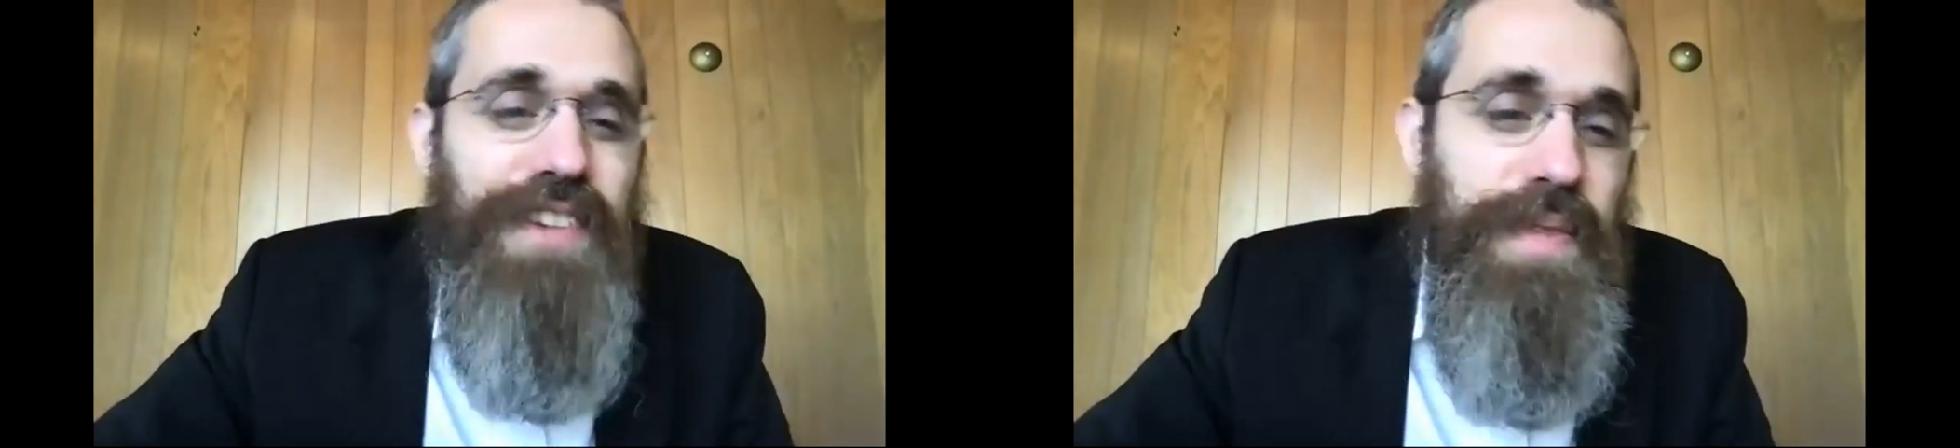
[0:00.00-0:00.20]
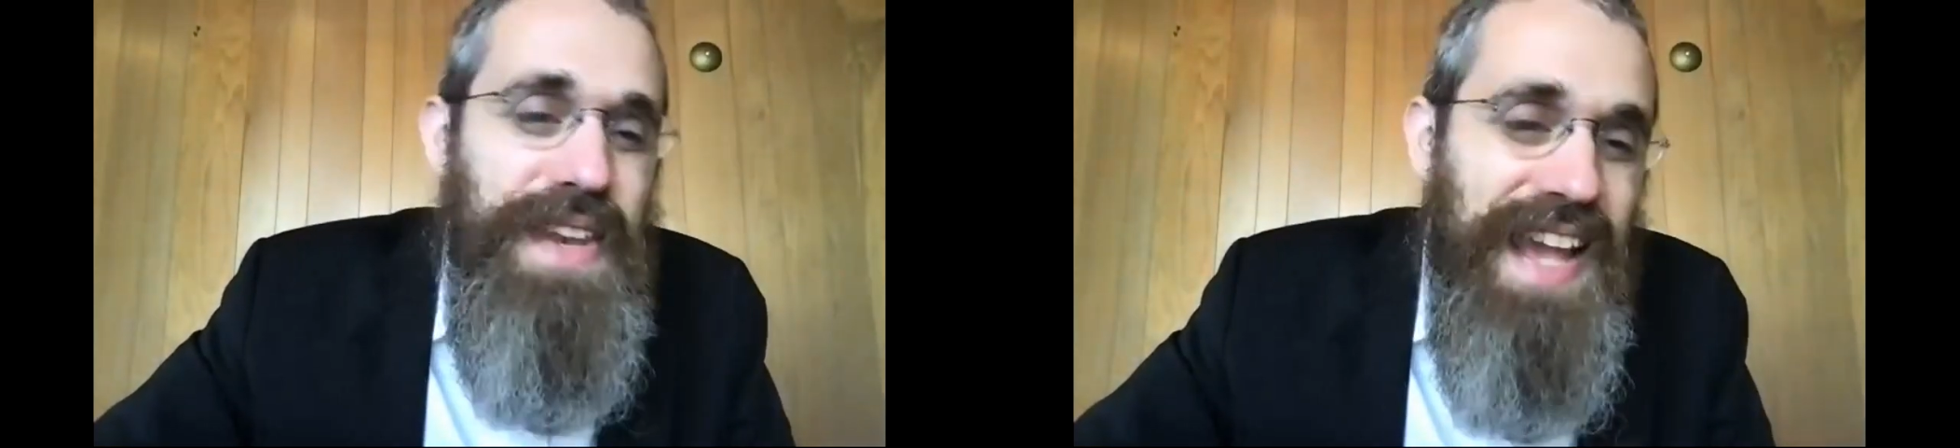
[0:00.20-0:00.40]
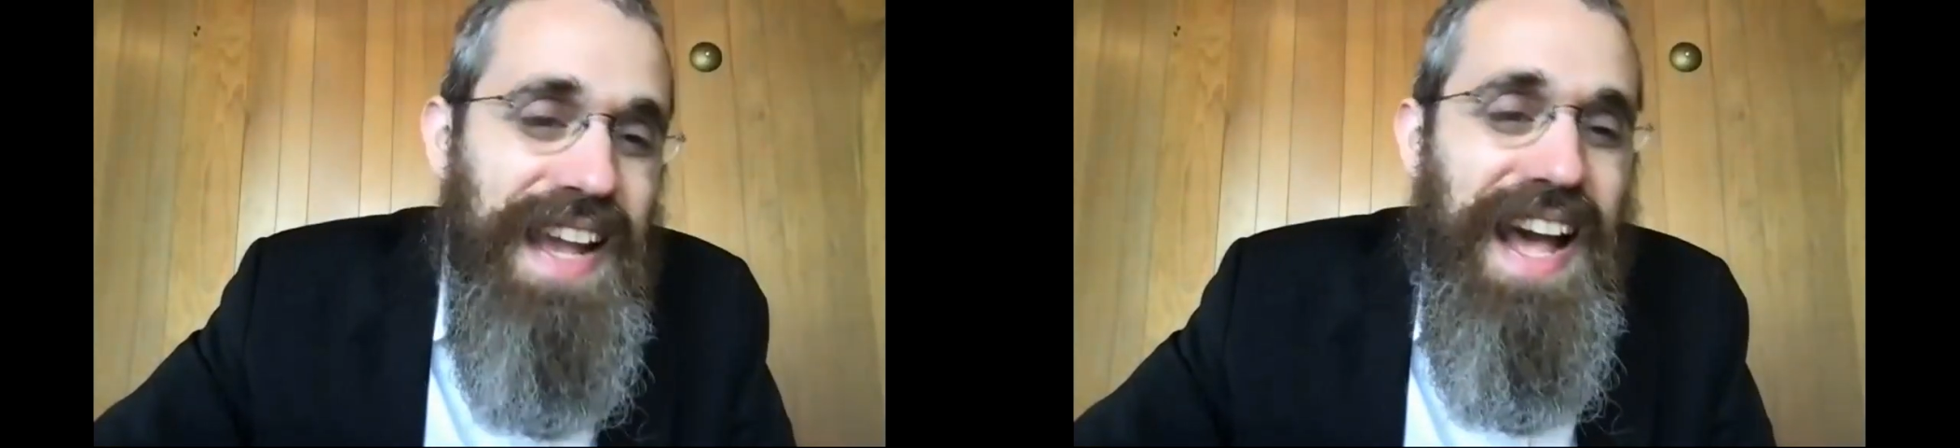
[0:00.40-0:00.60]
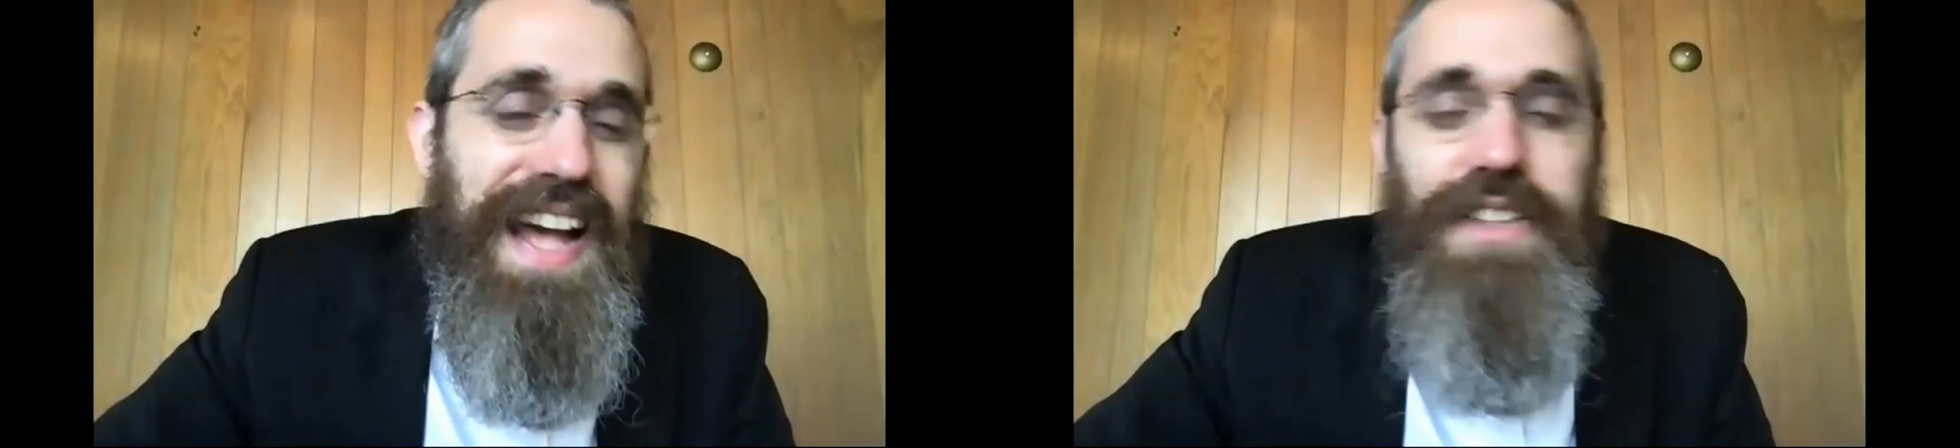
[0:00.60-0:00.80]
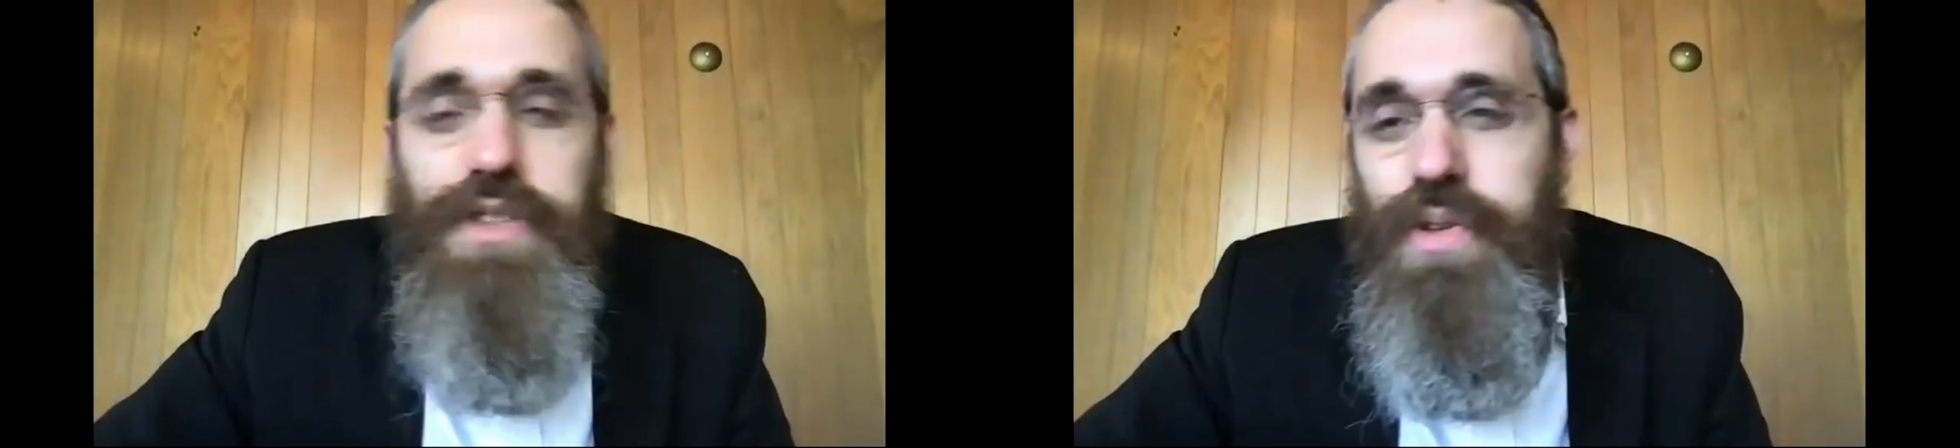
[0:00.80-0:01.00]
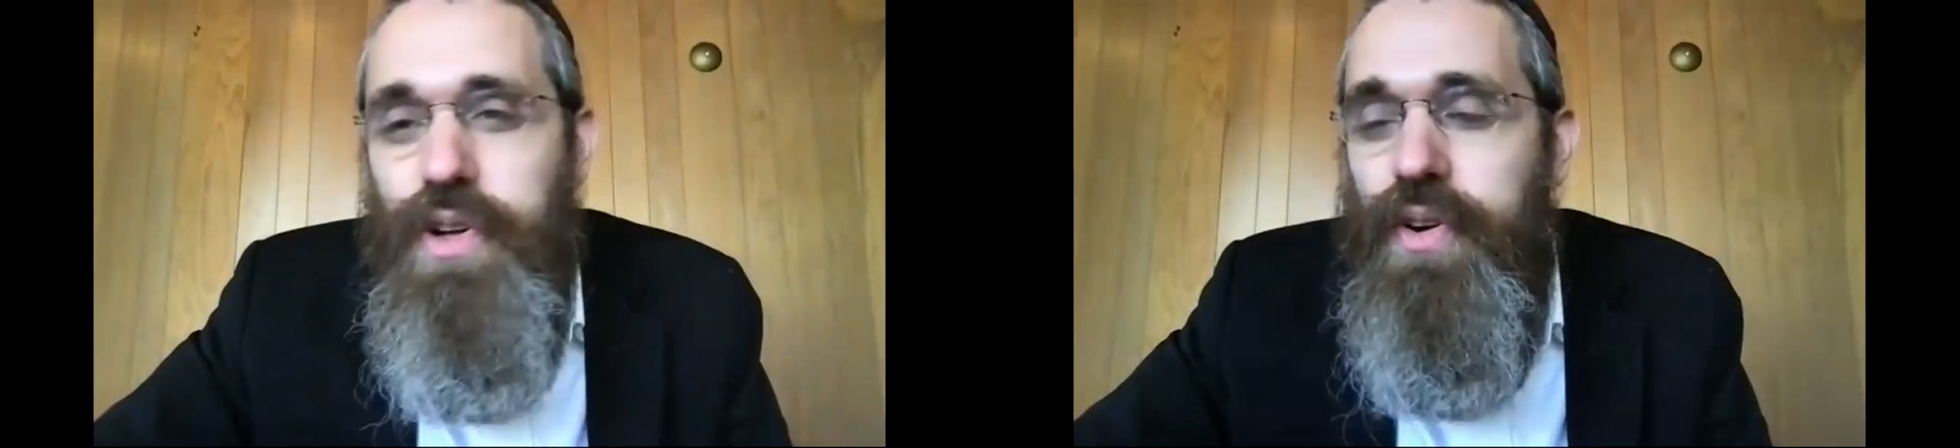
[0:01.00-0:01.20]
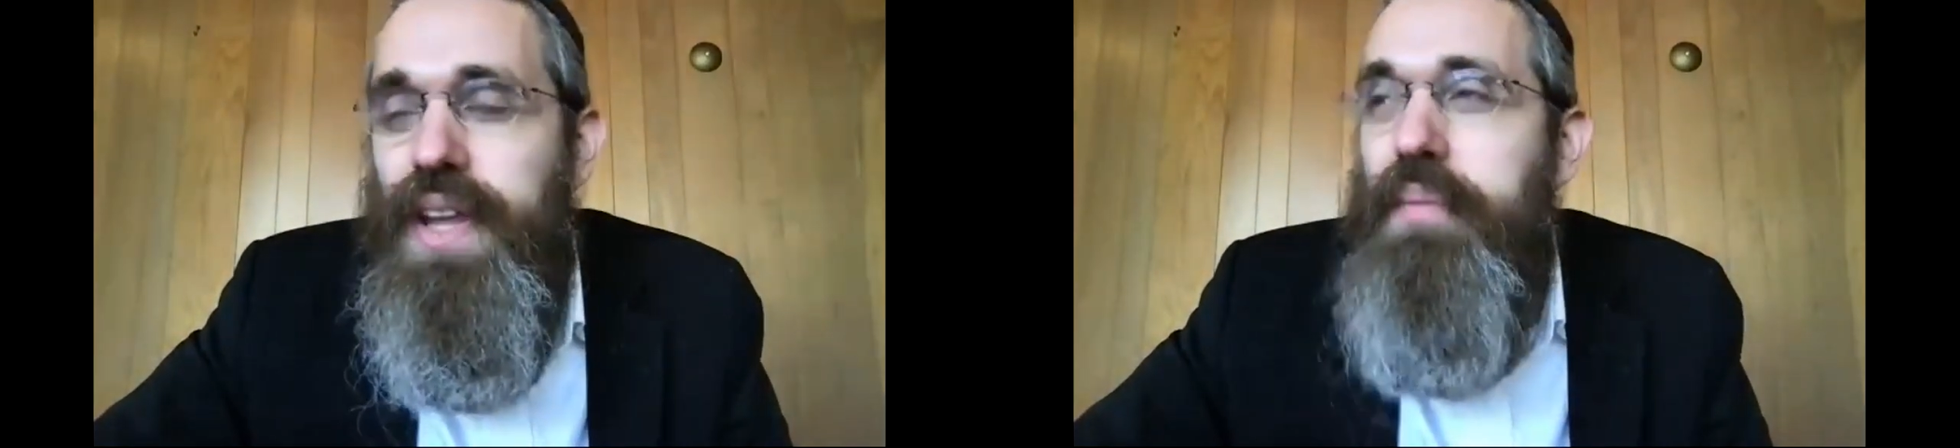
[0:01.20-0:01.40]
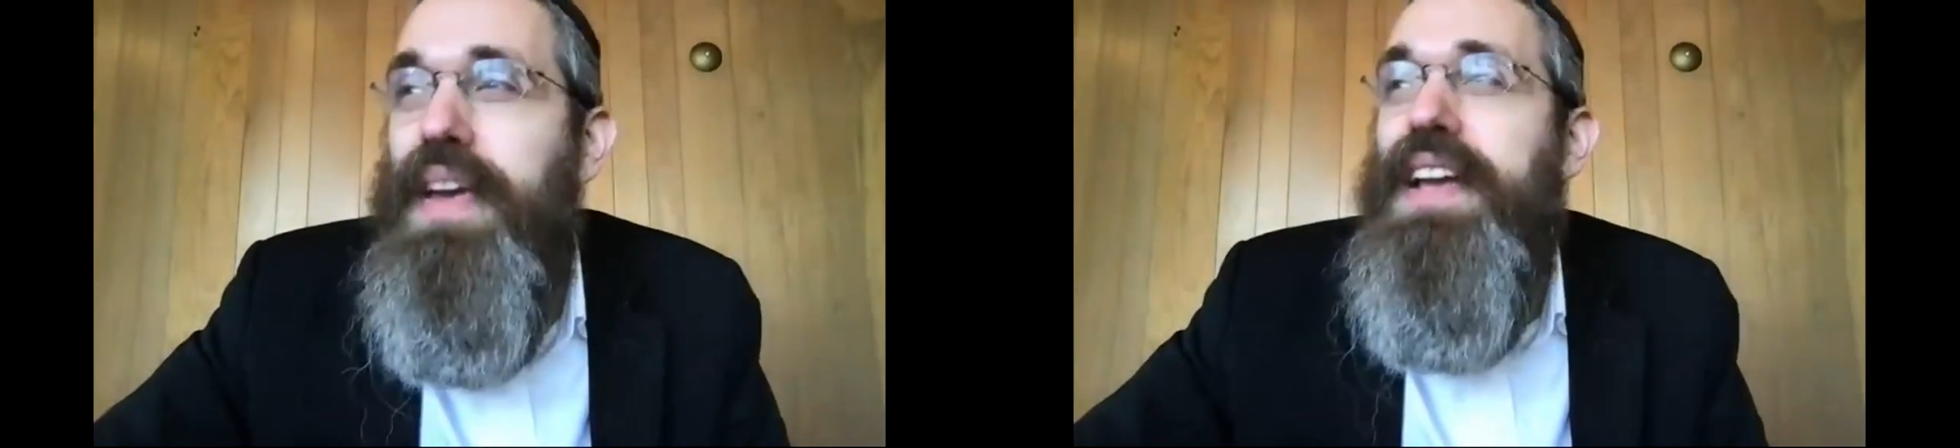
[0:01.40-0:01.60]
from the nega to an
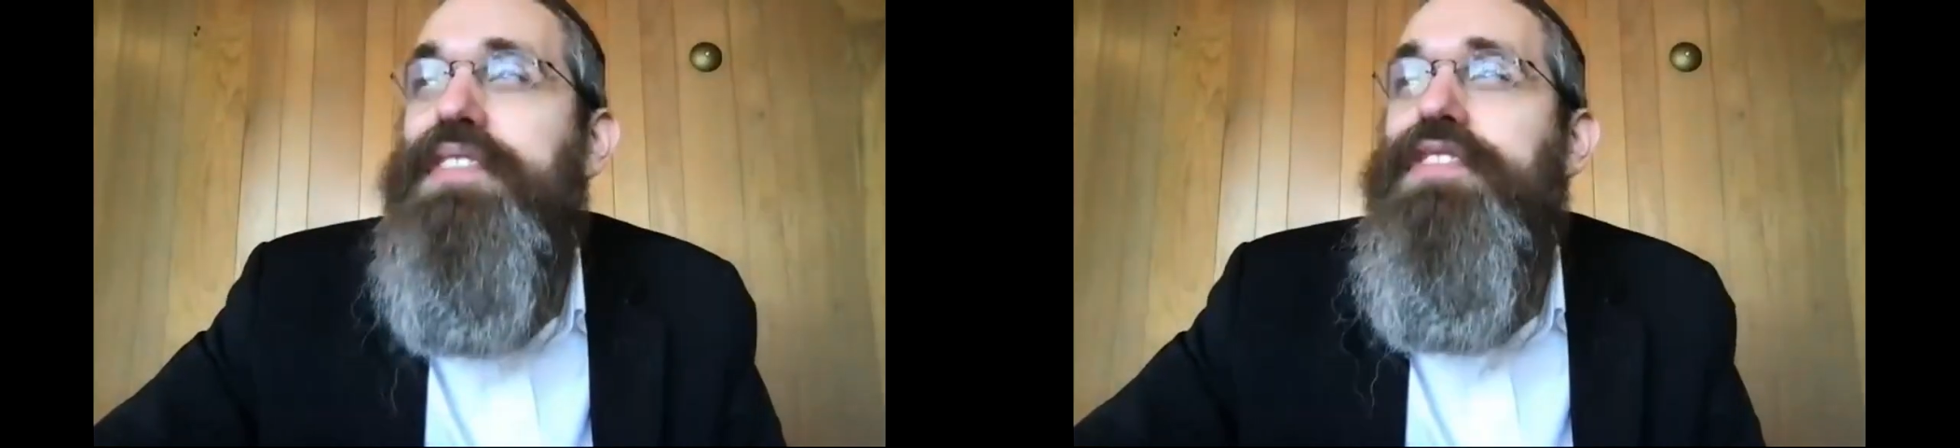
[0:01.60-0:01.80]
oneg. Make